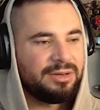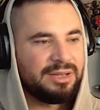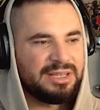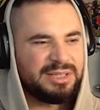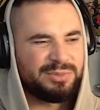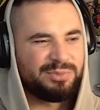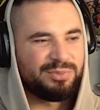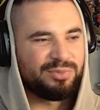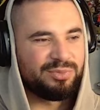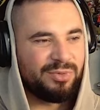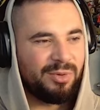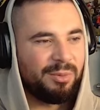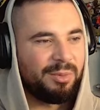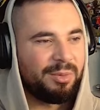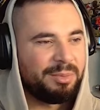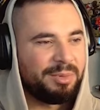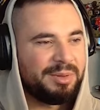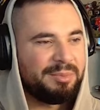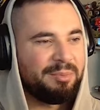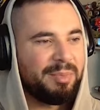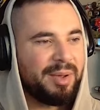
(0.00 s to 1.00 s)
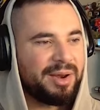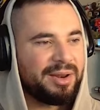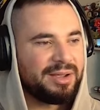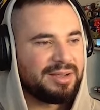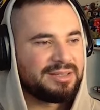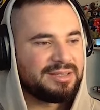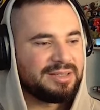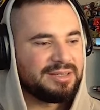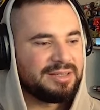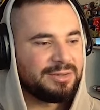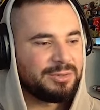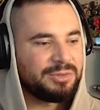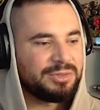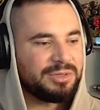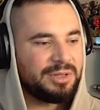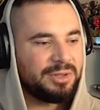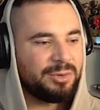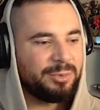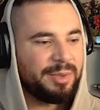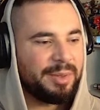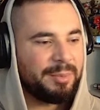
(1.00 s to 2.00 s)
is probably better because it deals a
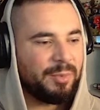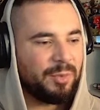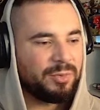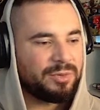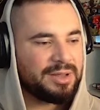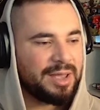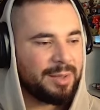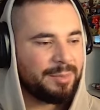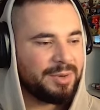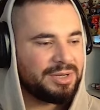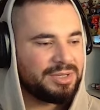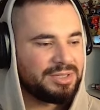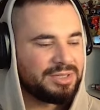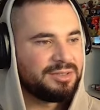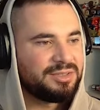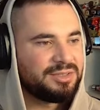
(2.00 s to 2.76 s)
little bit more damage.